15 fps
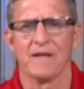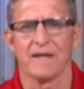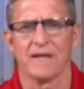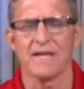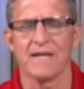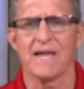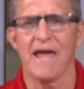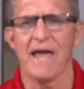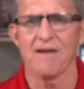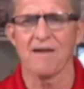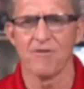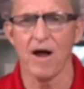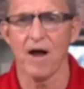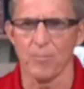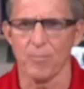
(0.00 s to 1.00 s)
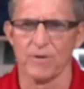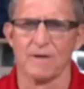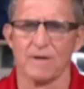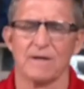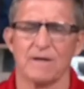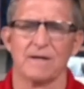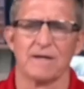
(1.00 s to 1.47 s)
he gave
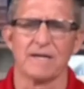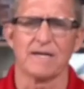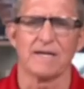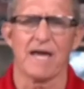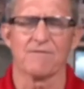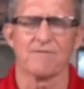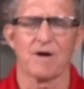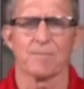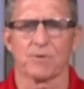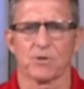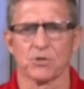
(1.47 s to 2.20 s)
up